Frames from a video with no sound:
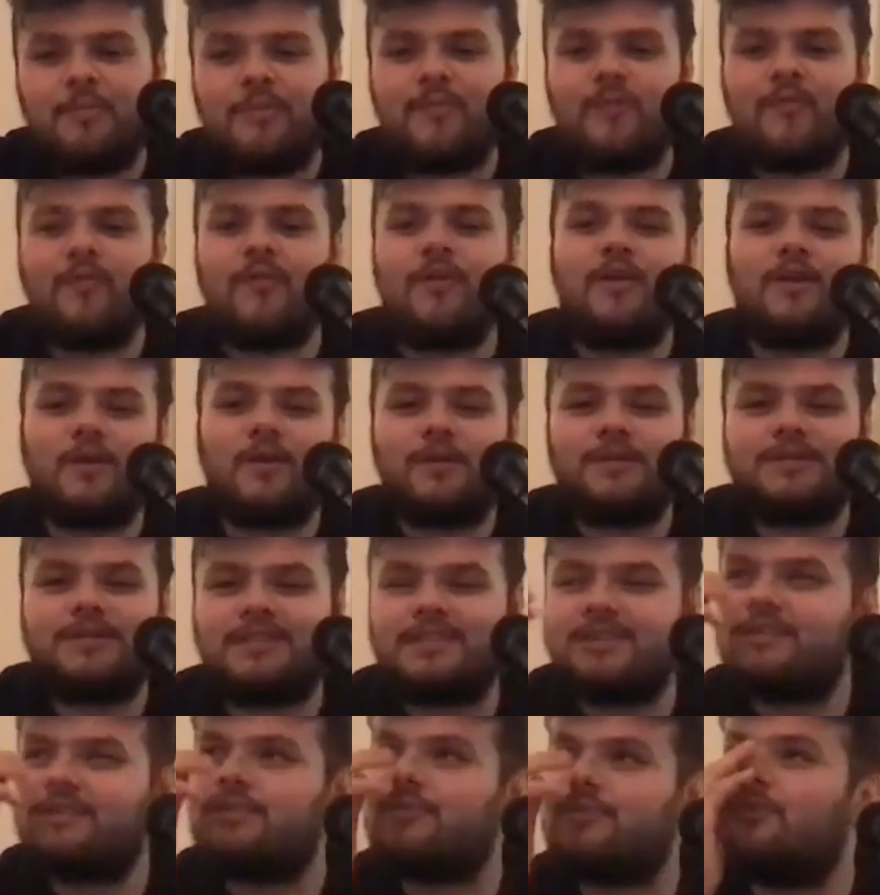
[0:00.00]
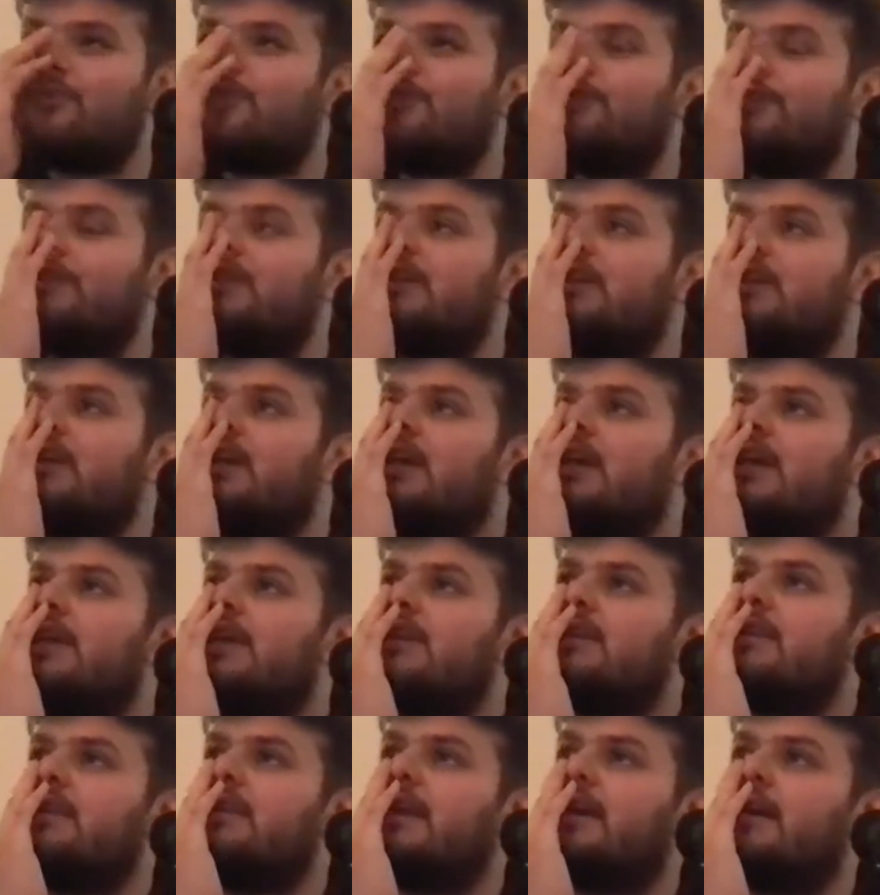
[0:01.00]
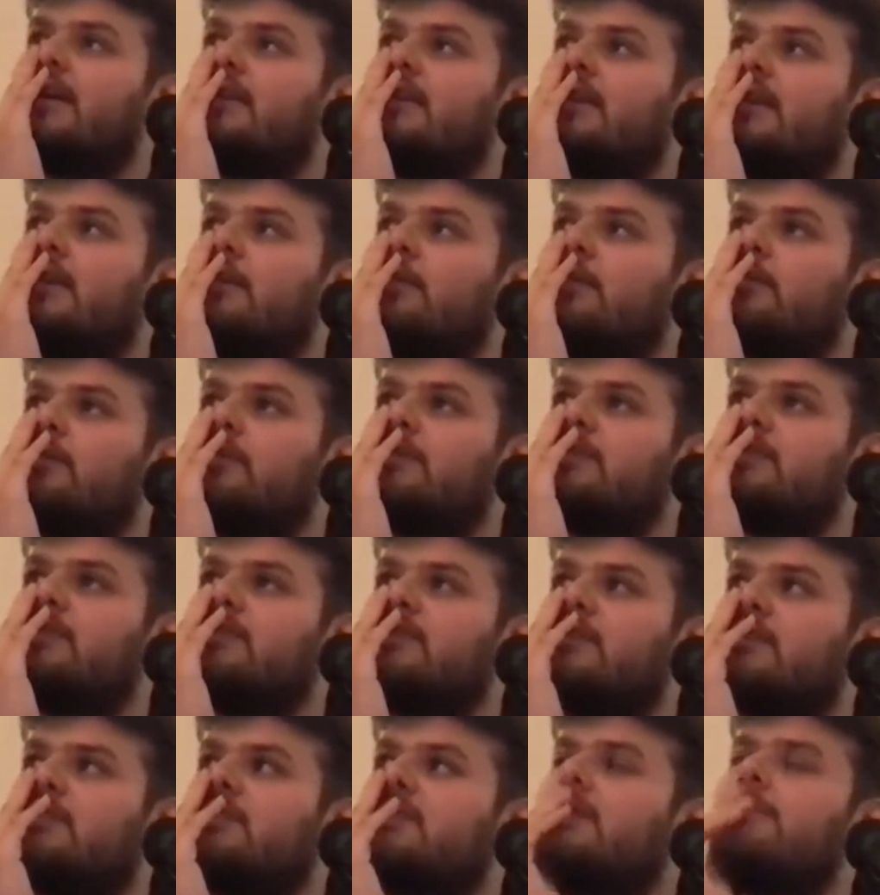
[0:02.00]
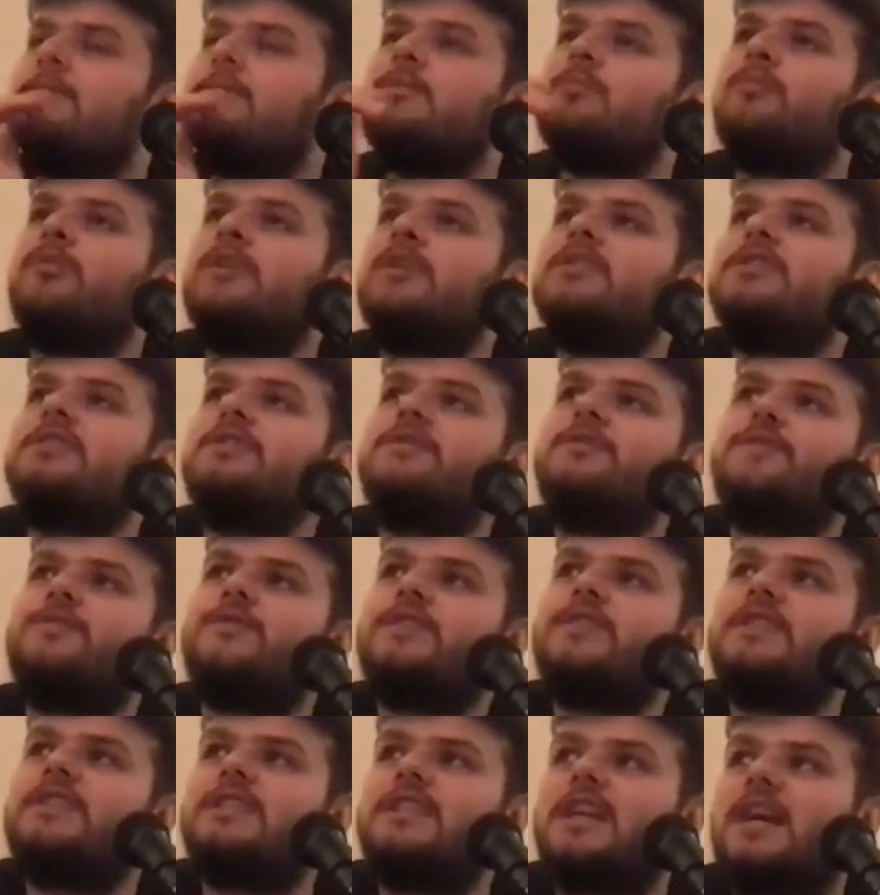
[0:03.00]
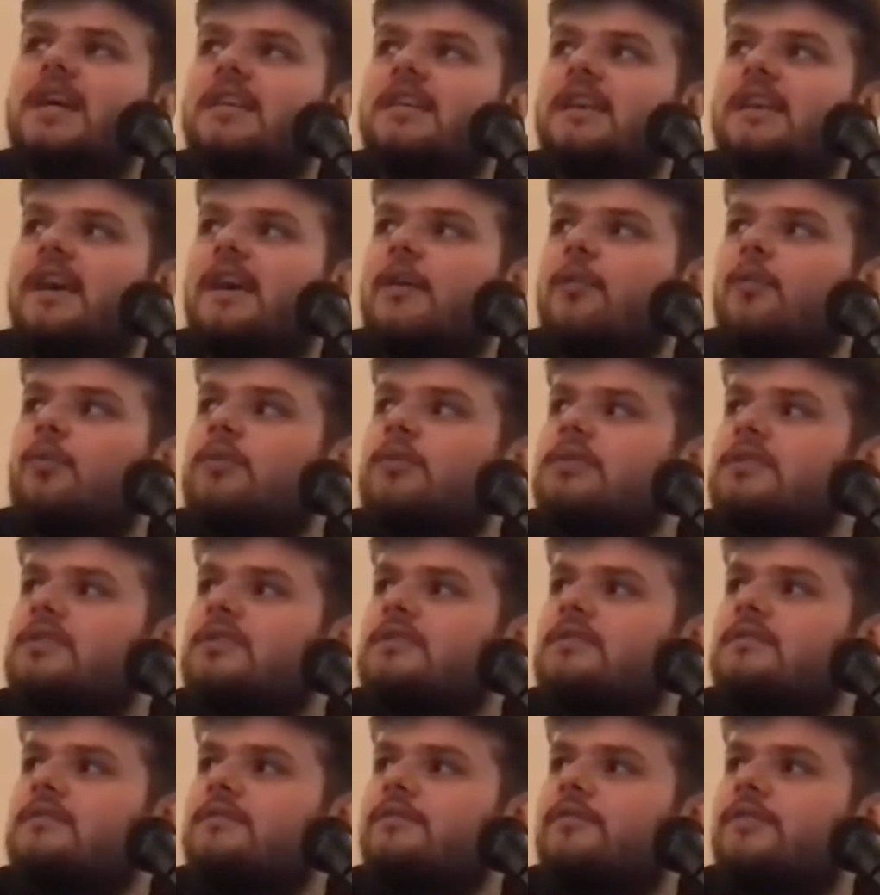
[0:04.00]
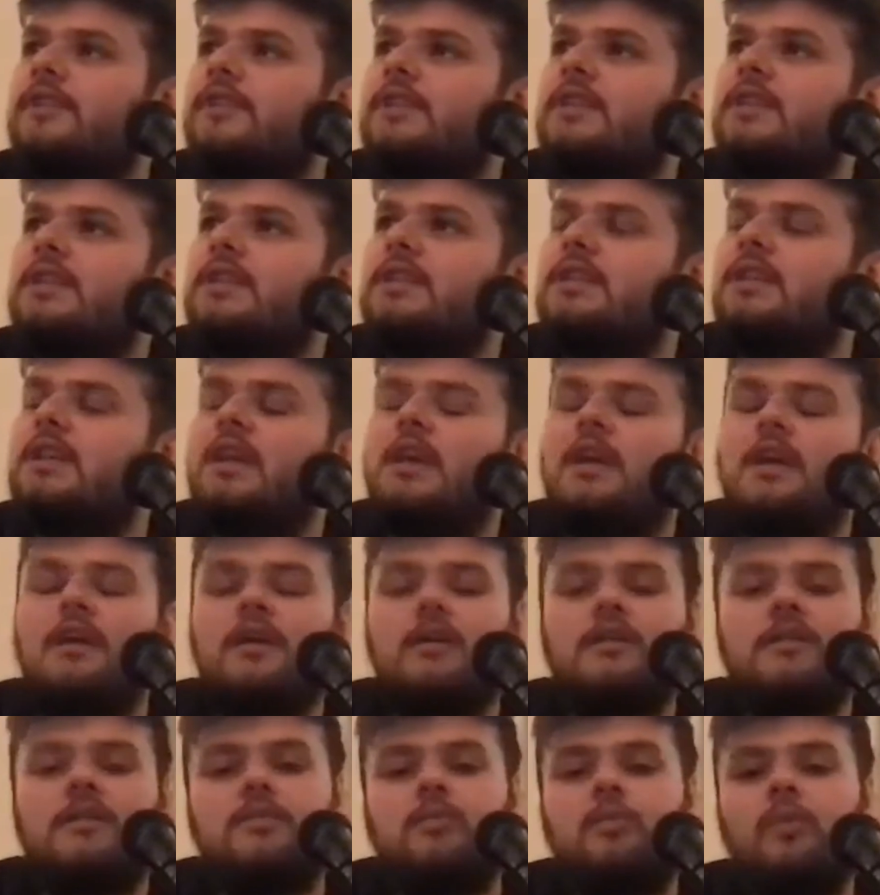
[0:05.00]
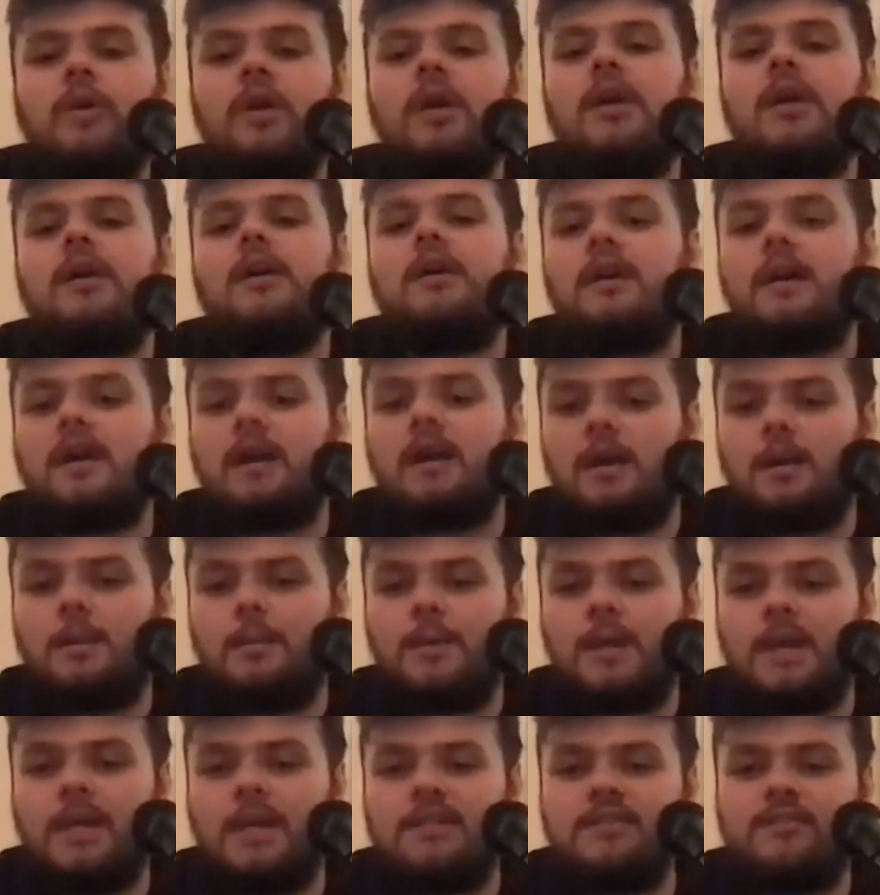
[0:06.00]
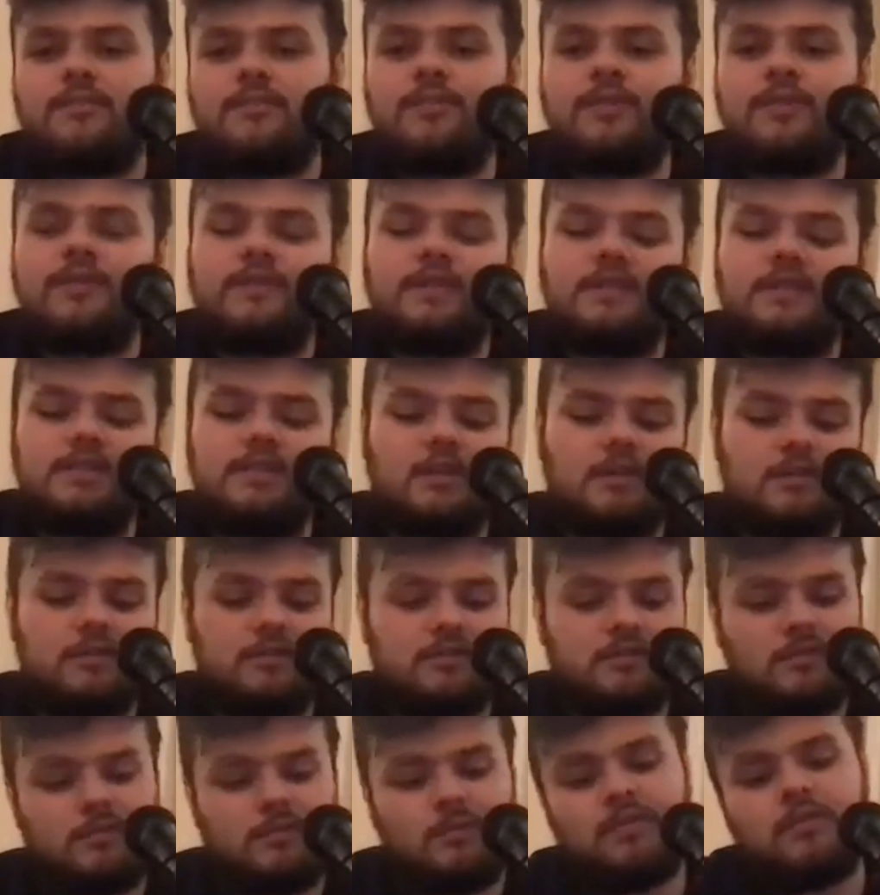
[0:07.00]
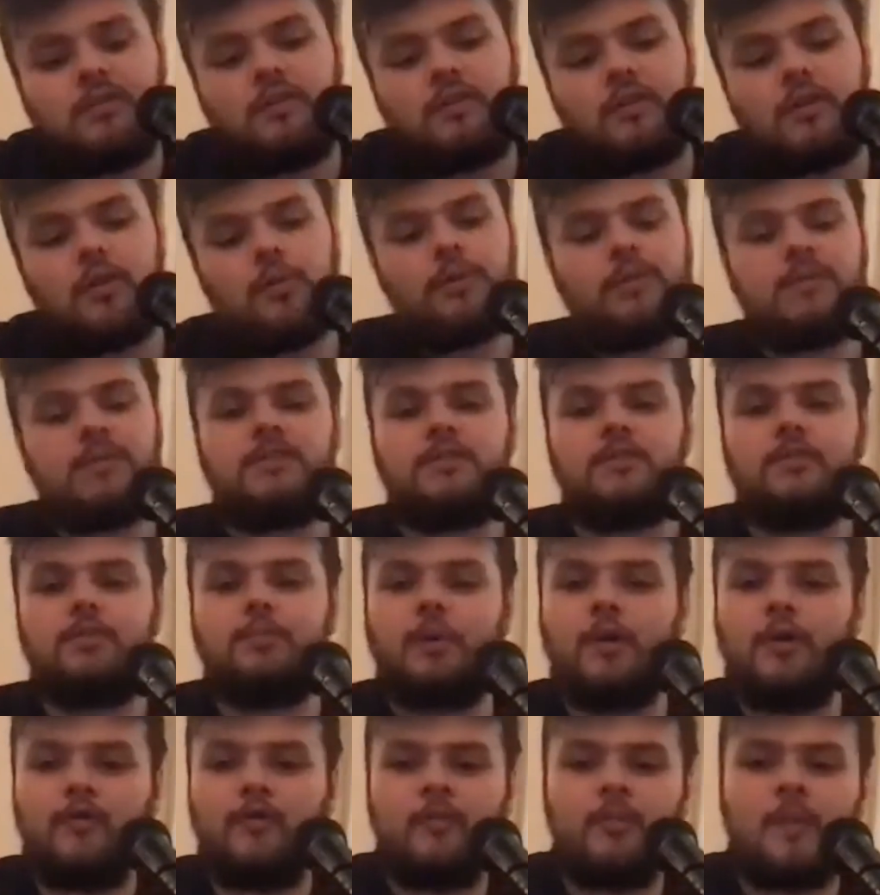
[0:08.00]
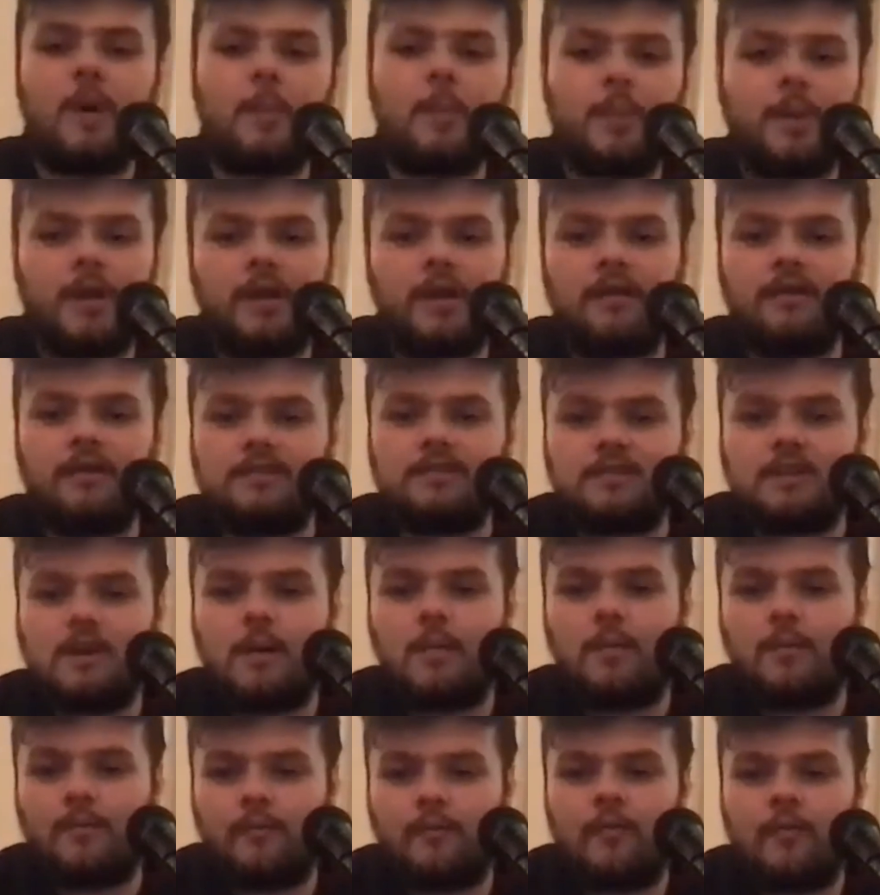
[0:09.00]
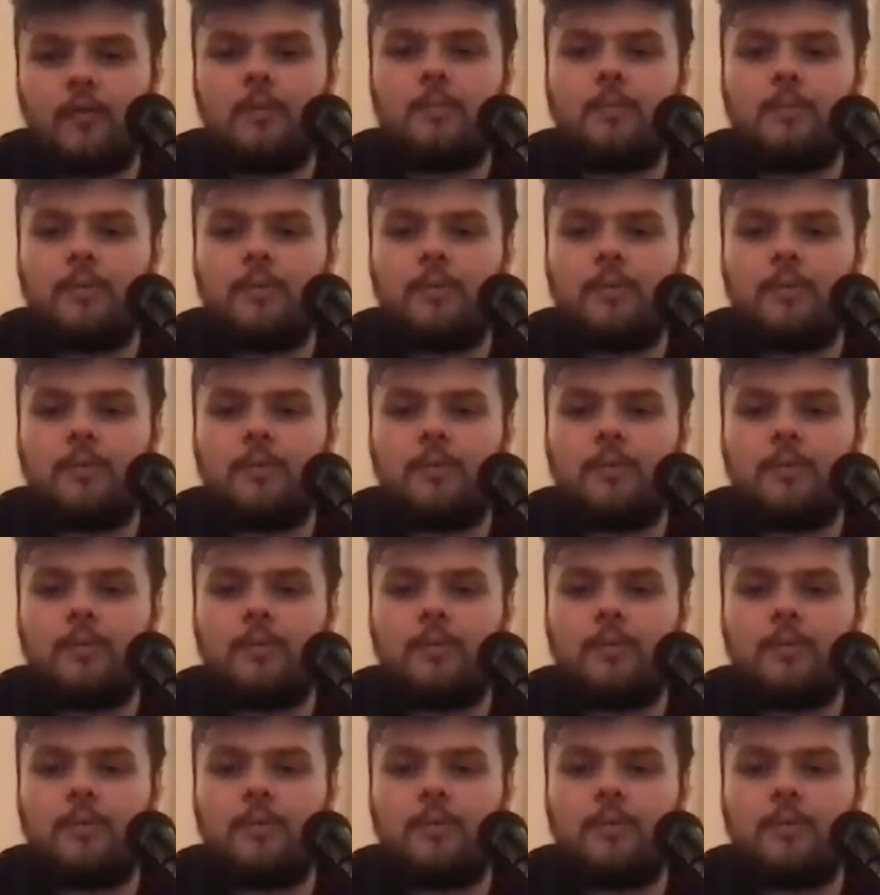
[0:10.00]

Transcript: before I go into the story, there was, you know, in terms of pressure and things like that, it wasn't really, because where, as you briefly touched on, which I'll go into, both of my parents come from